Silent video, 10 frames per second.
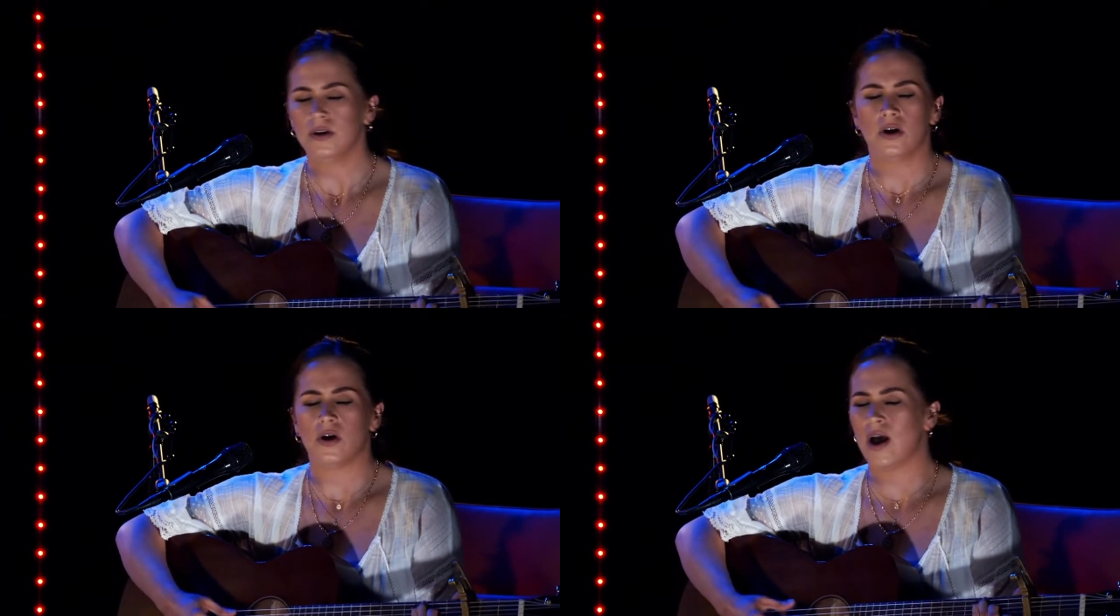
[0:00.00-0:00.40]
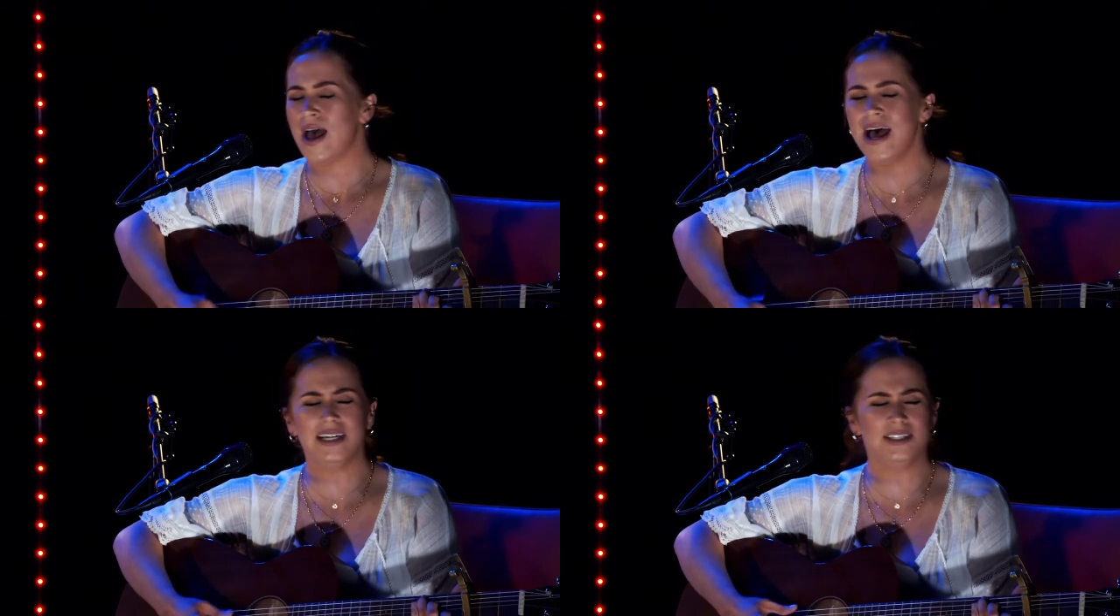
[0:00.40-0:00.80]
or
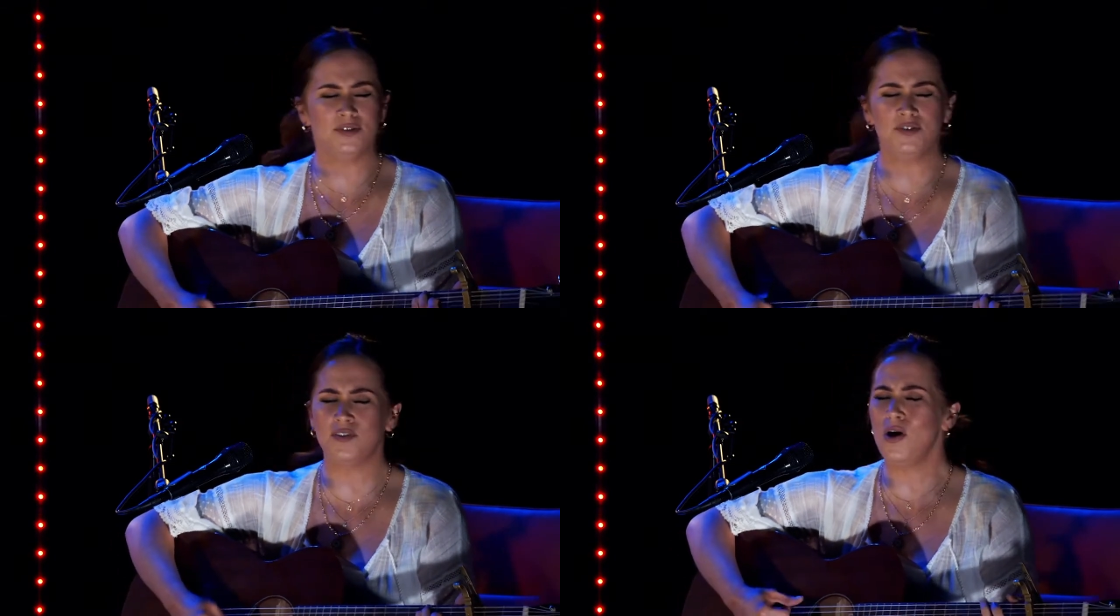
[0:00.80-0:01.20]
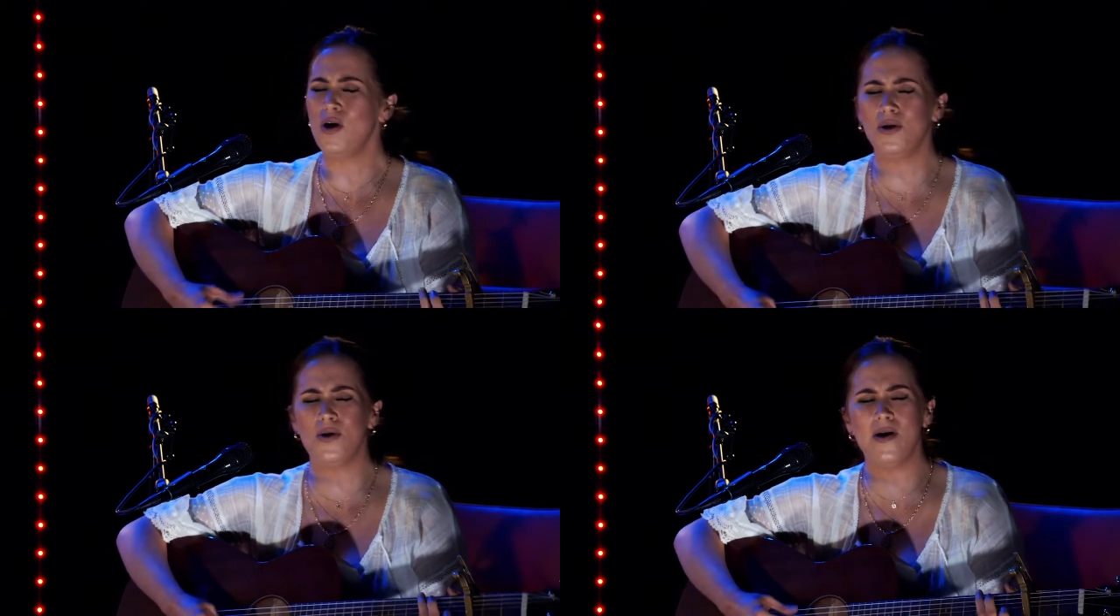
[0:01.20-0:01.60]
has it flown
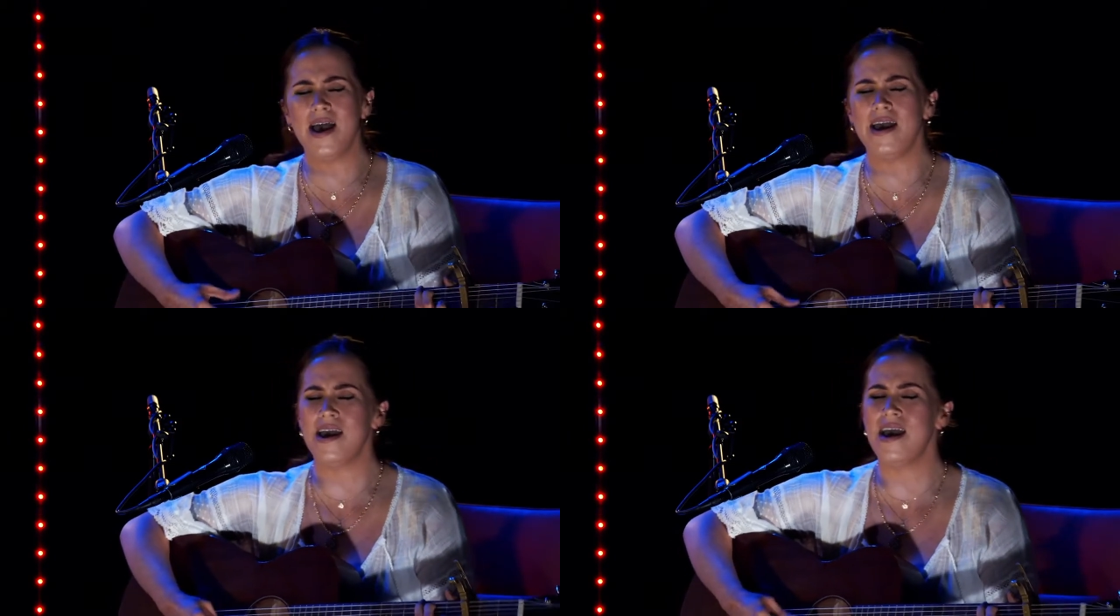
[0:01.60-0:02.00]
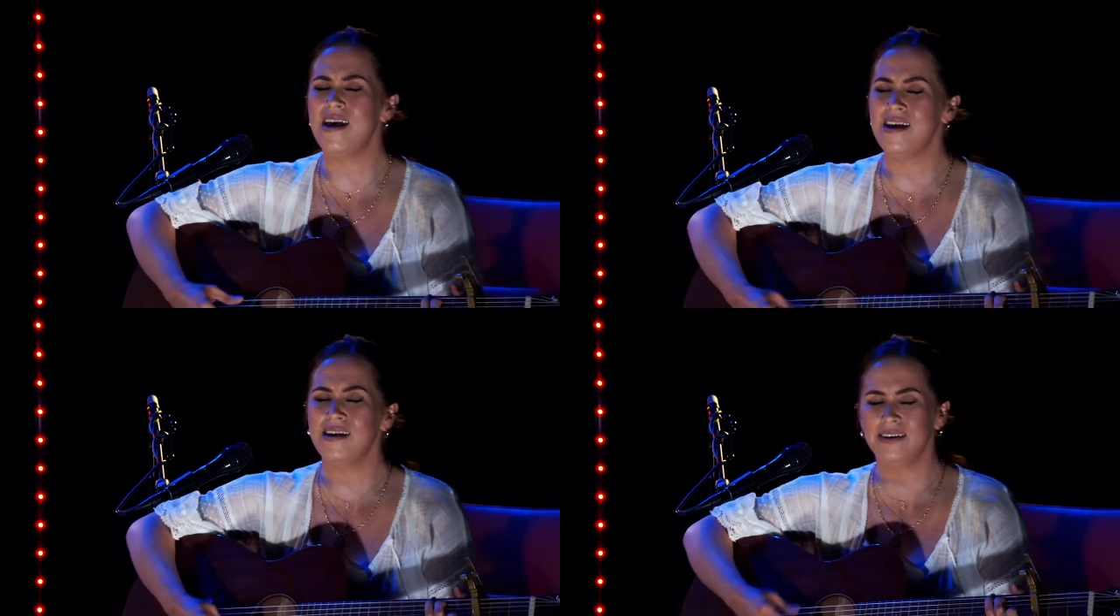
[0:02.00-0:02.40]

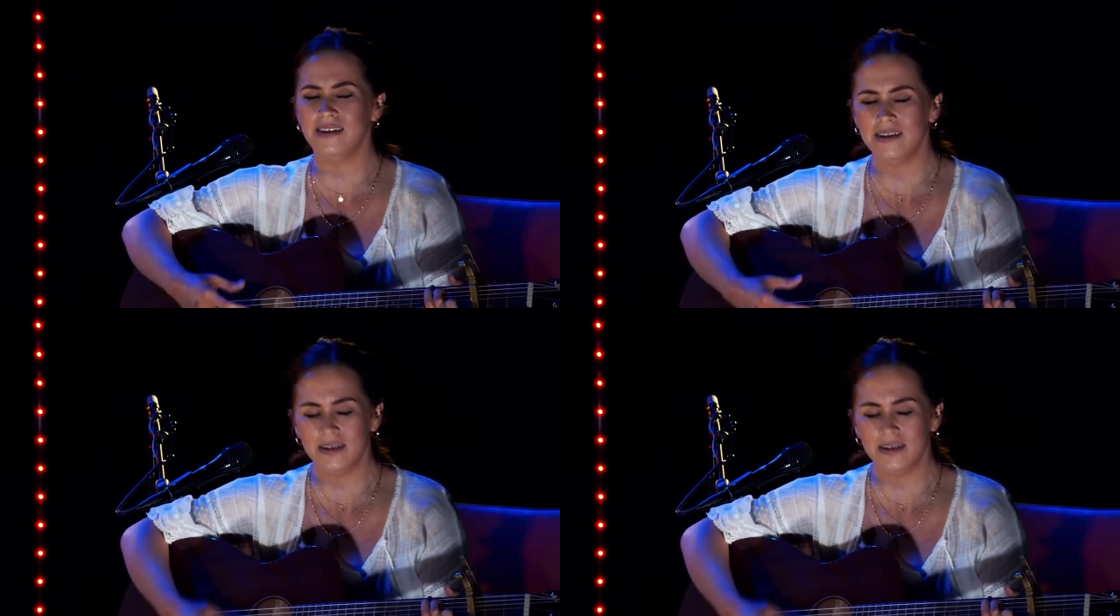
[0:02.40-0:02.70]
away?